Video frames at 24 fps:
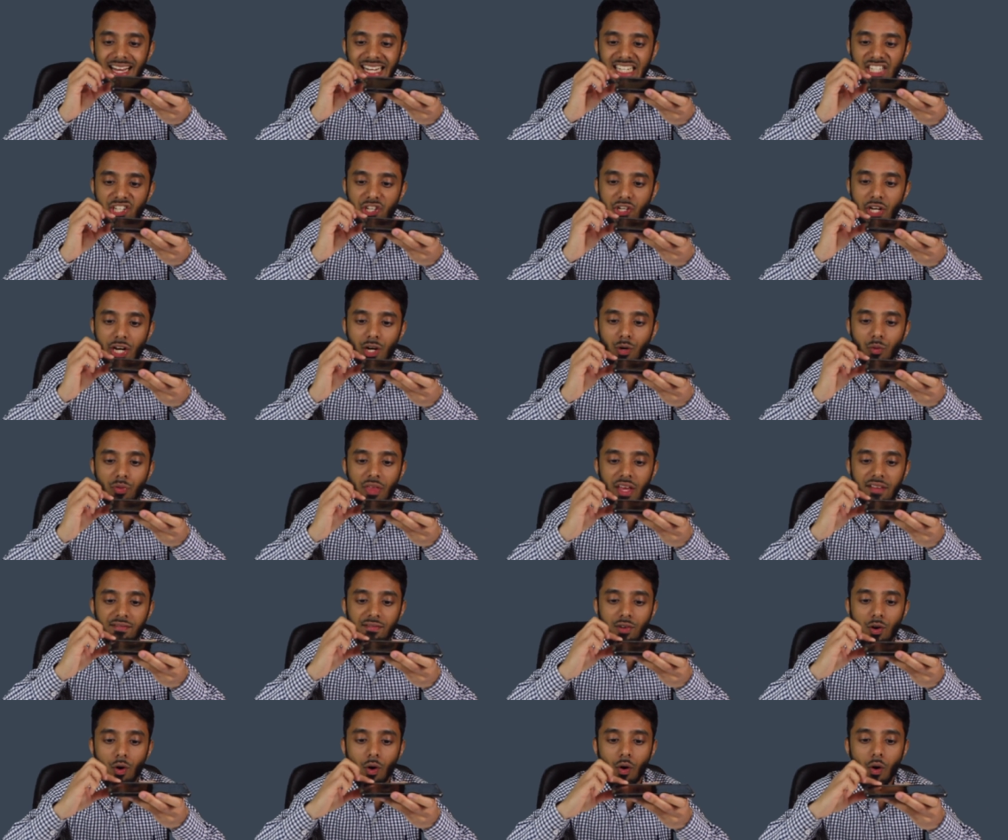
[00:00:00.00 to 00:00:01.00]
gel
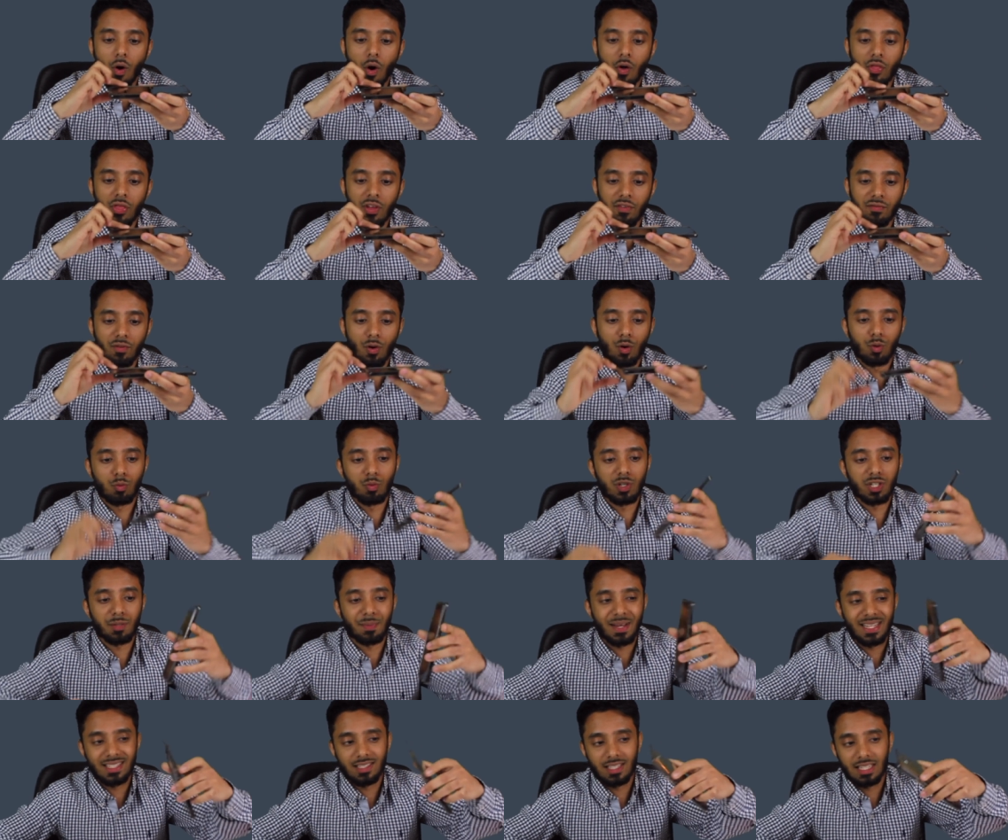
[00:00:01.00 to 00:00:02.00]
they've got on the phone,
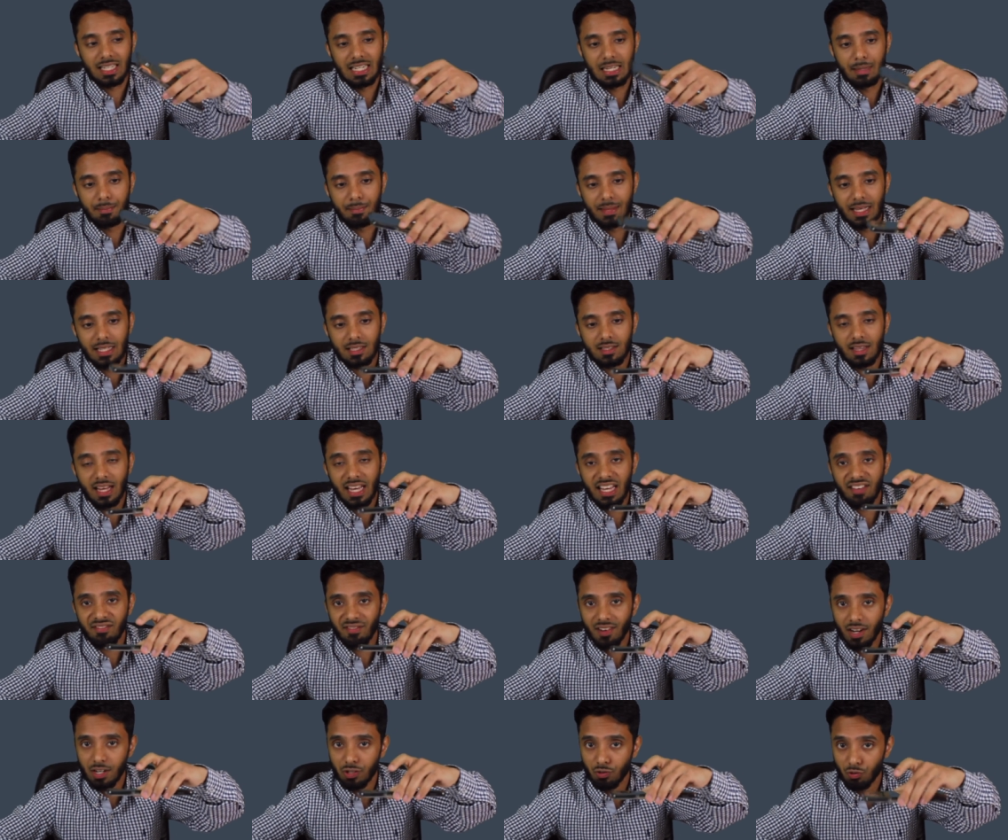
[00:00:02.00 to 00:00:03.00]
which basically means that
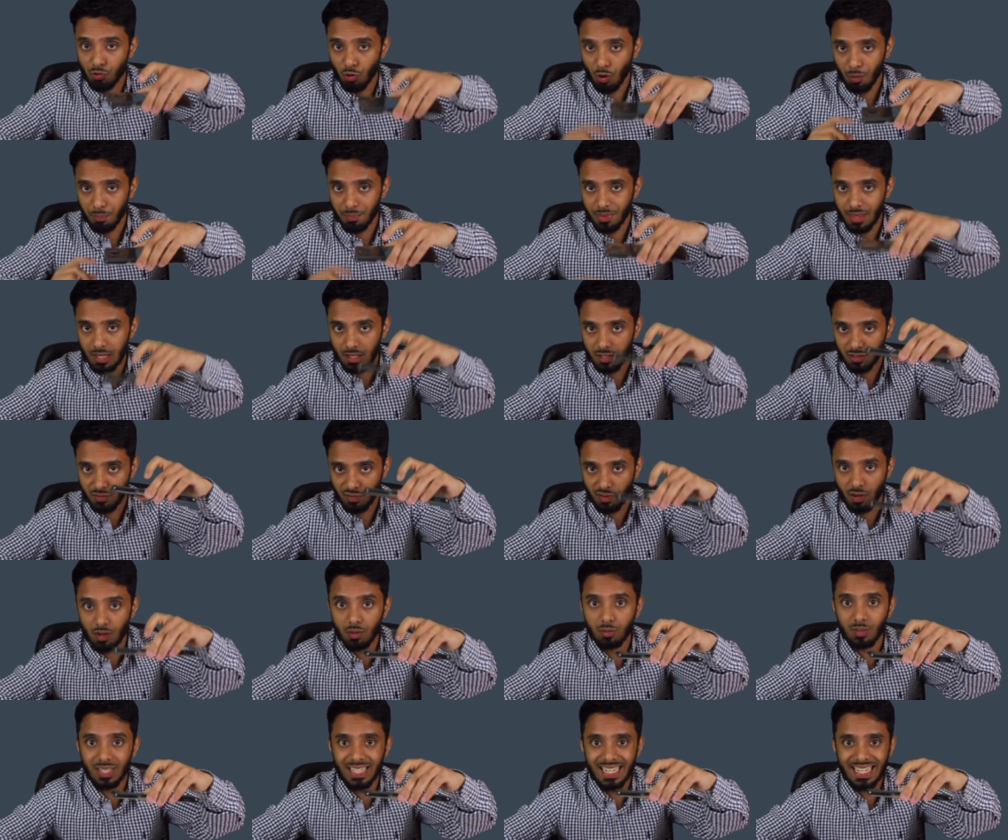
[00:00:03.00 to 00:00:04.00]
if I drop this
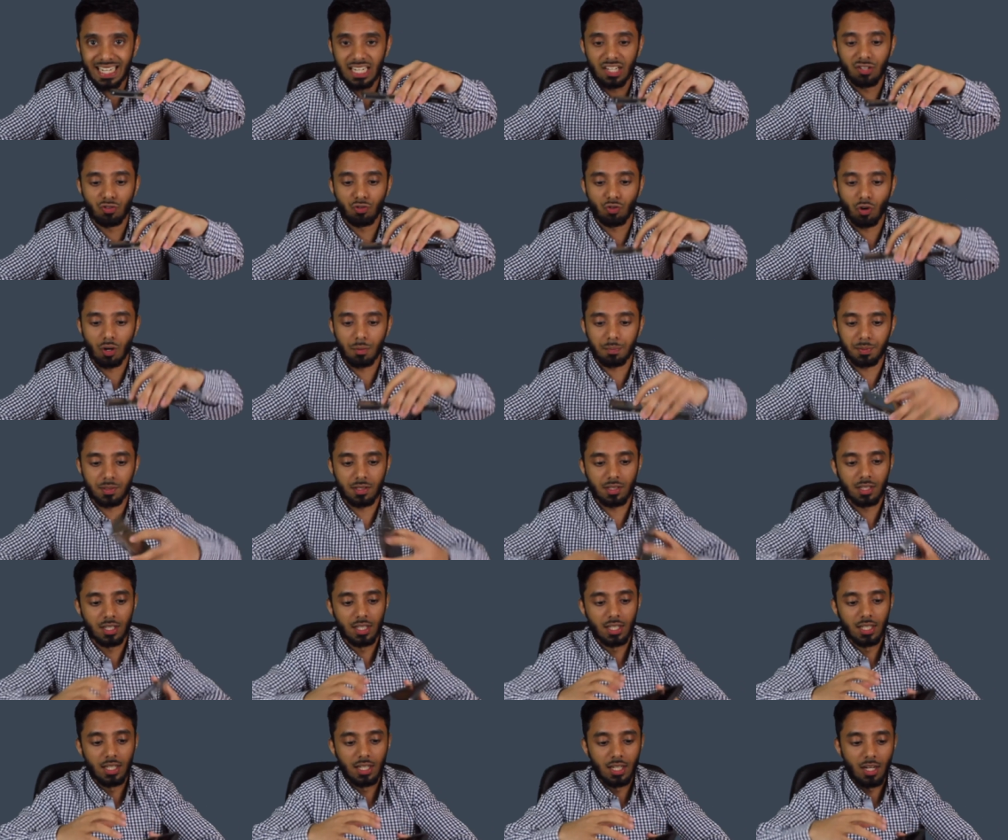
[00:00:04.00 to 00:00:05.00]
phone, it
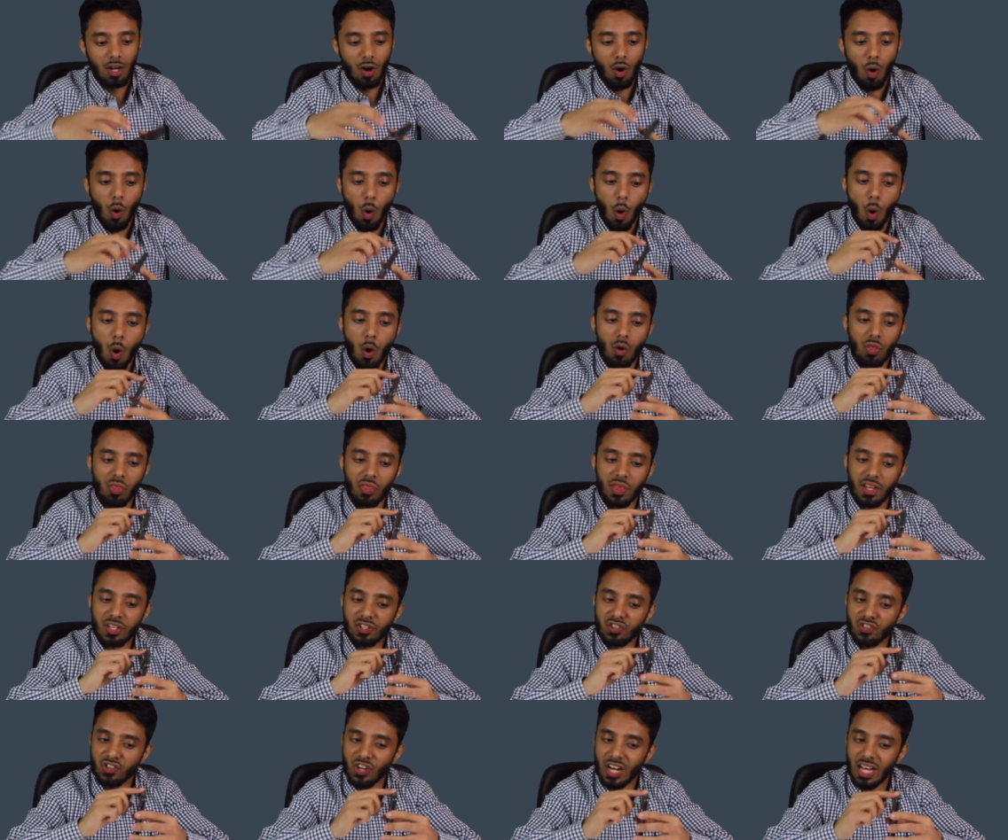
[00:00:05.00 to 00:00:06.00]
drops on
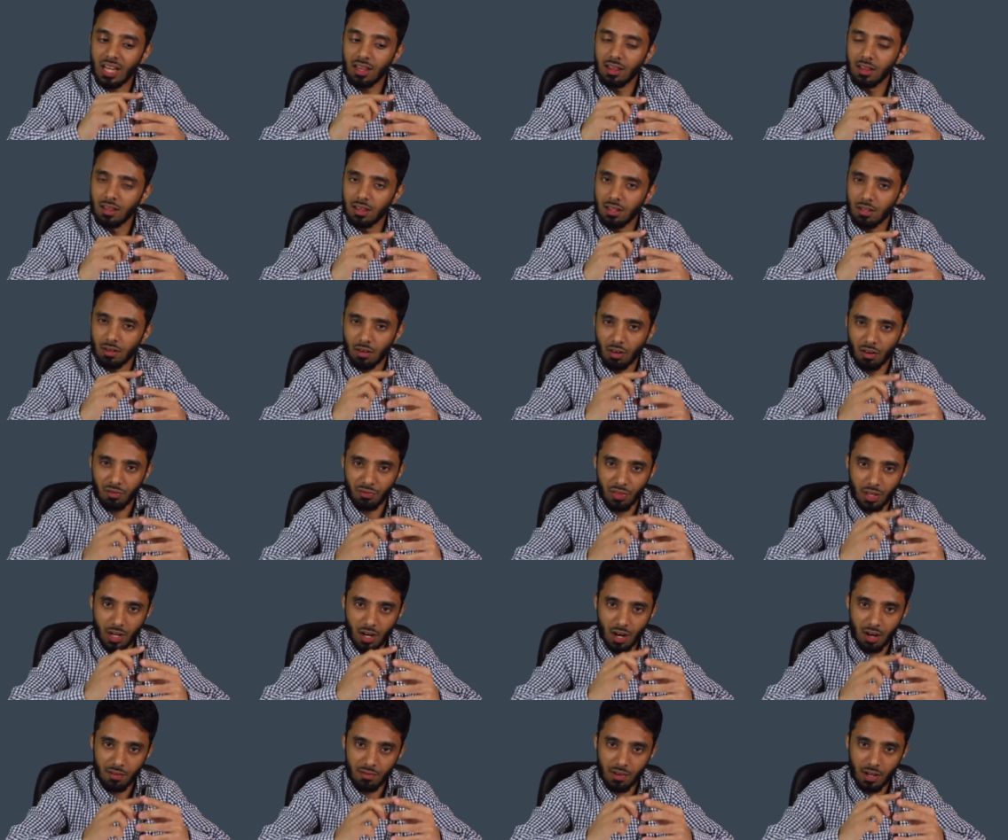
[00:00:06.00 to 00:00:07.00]
the gel of
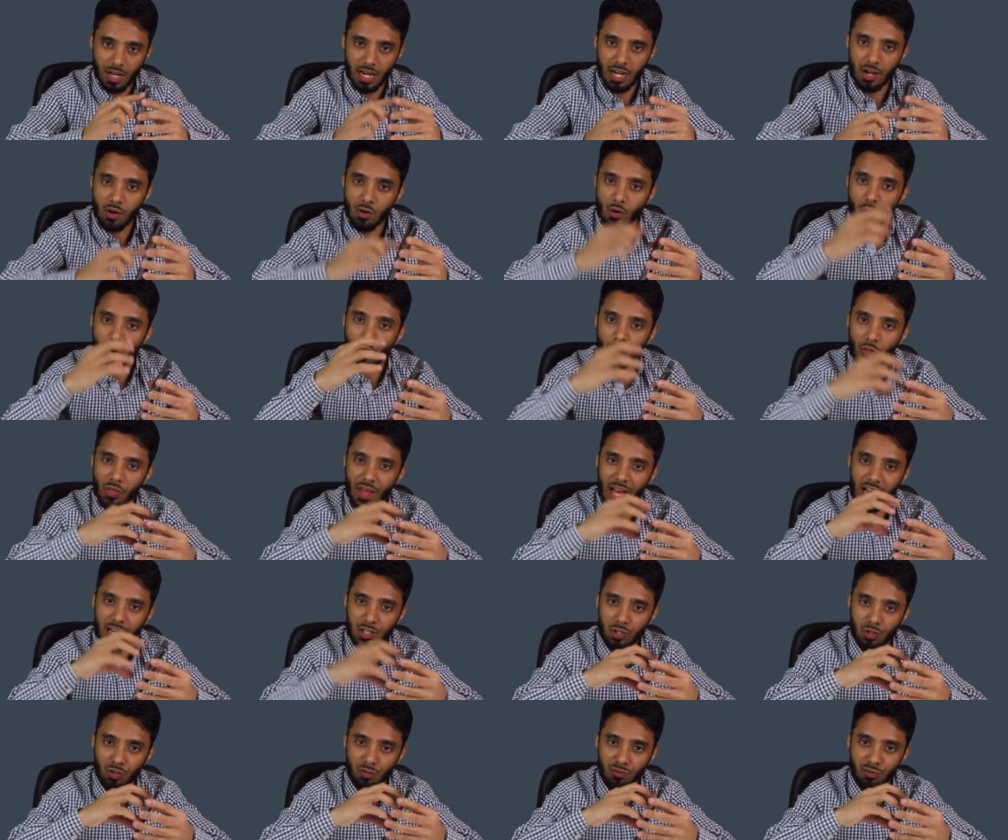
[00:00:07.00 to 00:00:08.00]
the cover and not on the
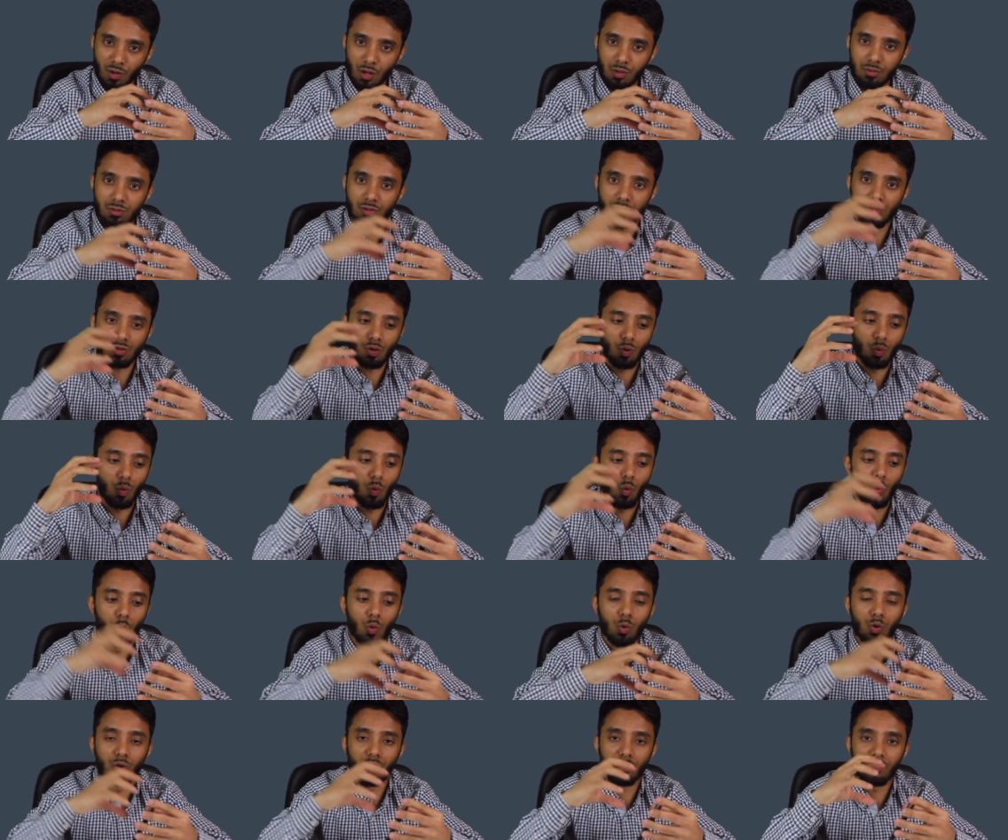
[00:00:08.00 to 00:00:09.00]
actual phone. So
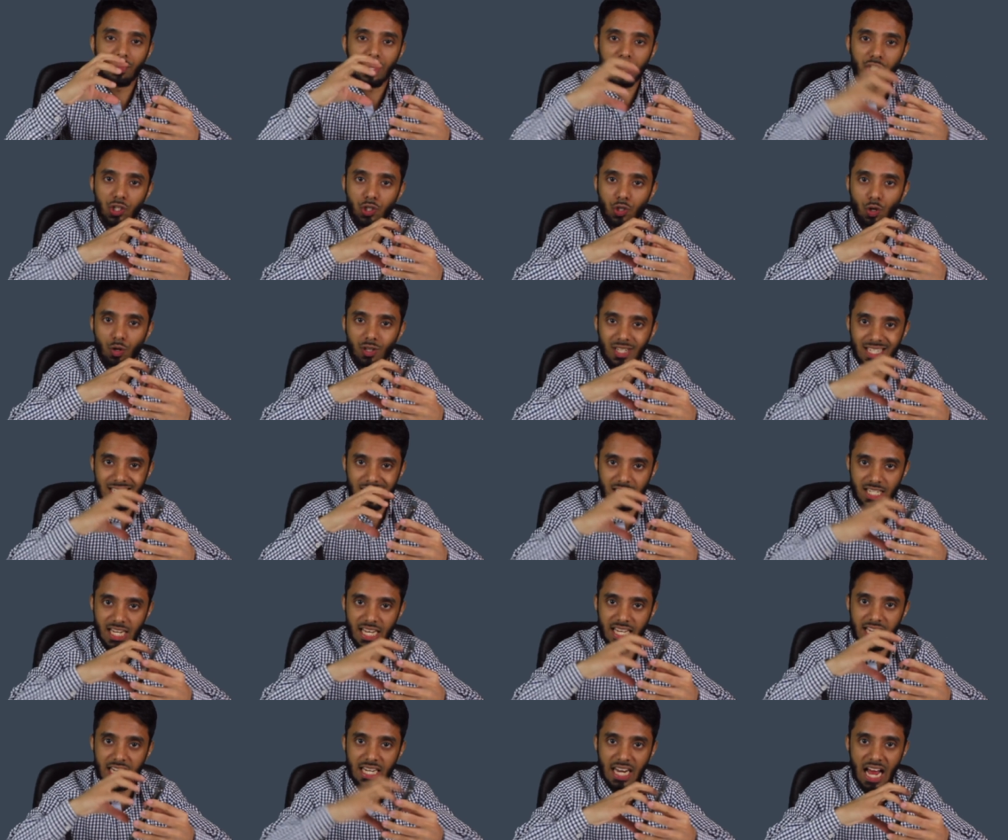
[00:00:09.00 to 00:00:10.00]
all of the shock is
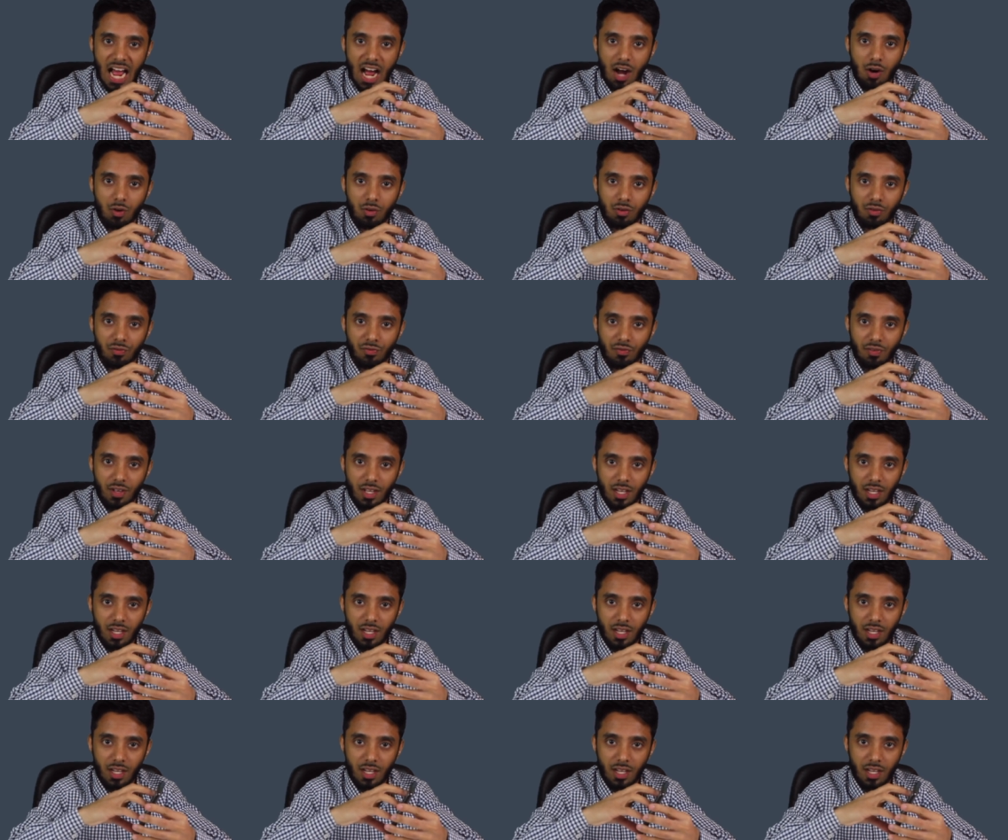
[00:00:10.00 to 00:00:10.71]
taken out of